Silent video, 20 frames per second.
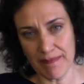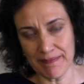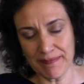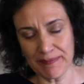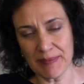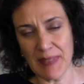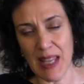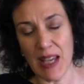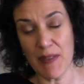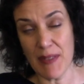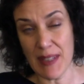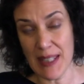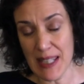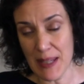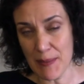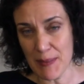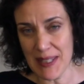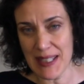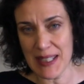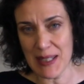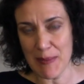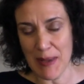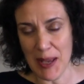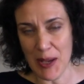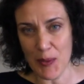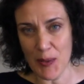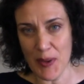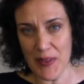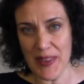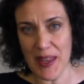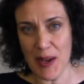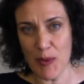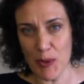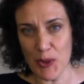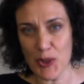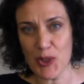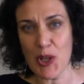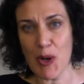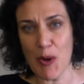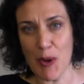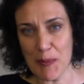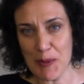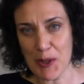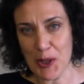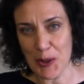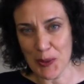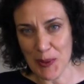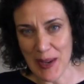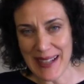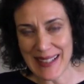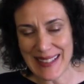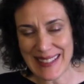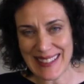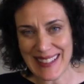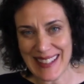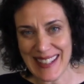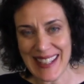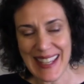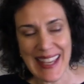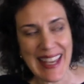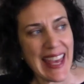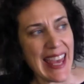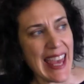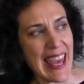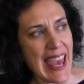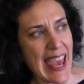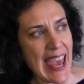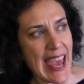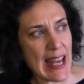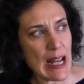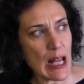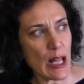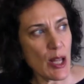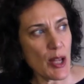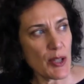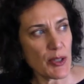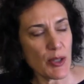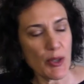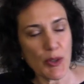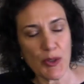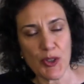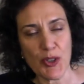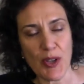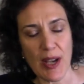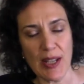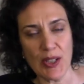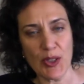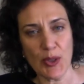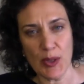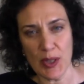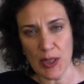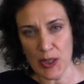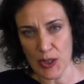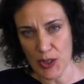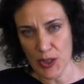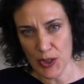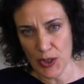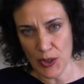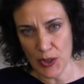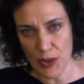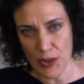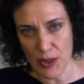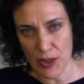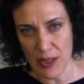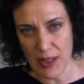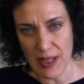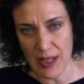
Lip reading: I've attempted to make one that will show up correctly, and I'll also try to insert